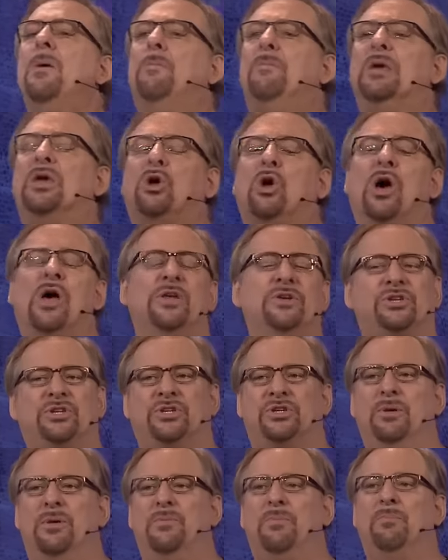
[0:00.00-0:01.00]

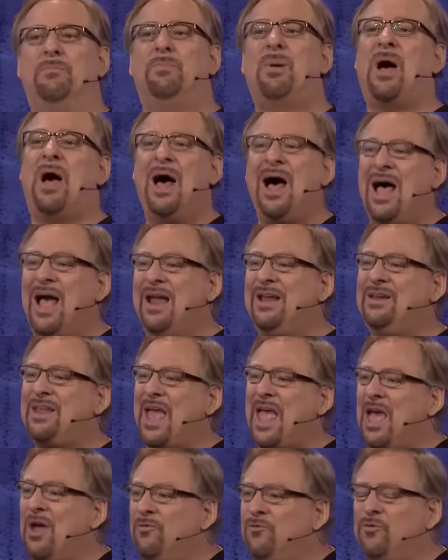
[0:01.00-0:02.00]
Because behind
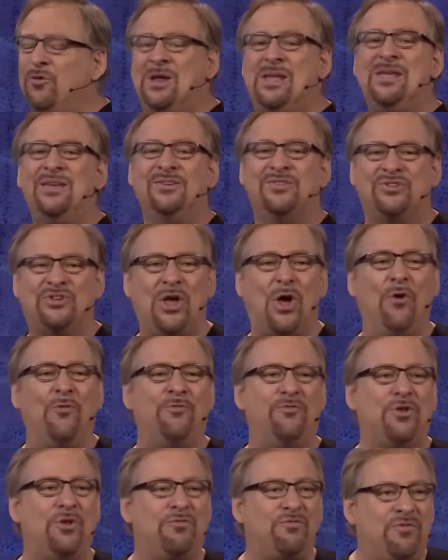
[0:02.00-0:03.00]
every
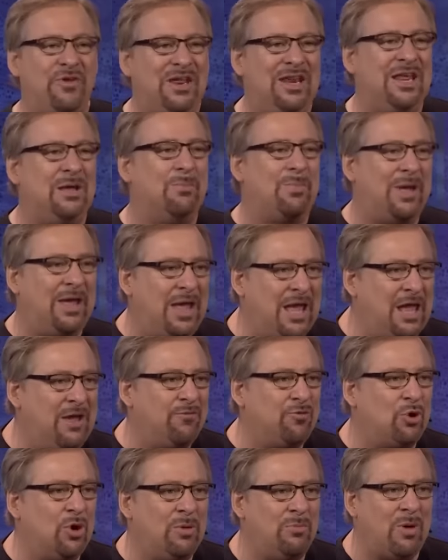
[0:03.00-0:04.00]
self-defeating
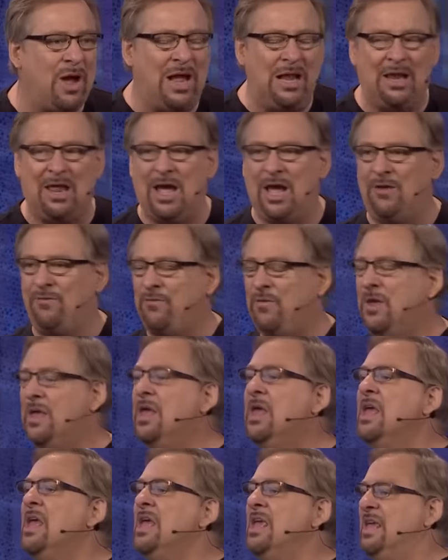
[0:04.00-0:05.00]
behavior in my life
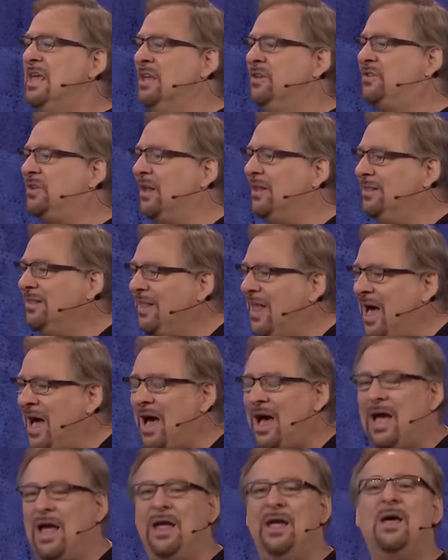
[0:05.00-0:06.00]
is a
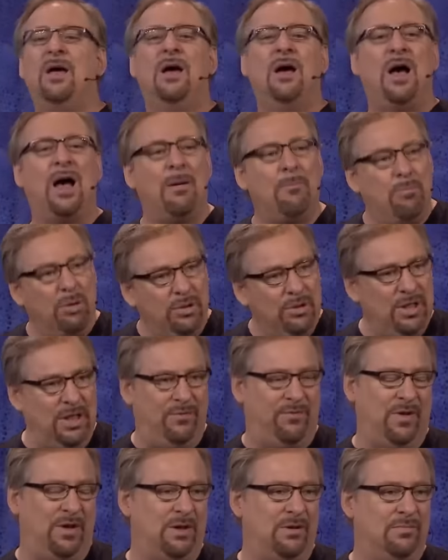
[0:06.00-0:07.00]
lie I'm
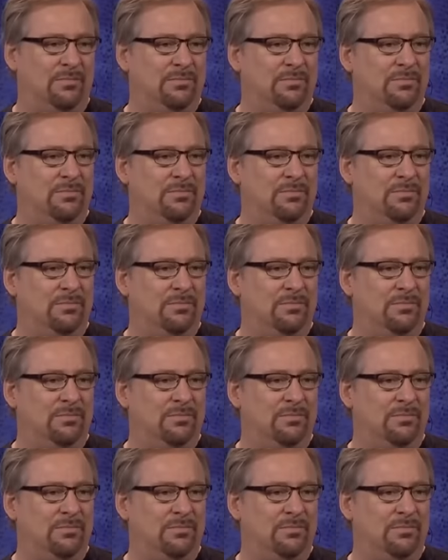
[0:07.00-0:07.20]
believing.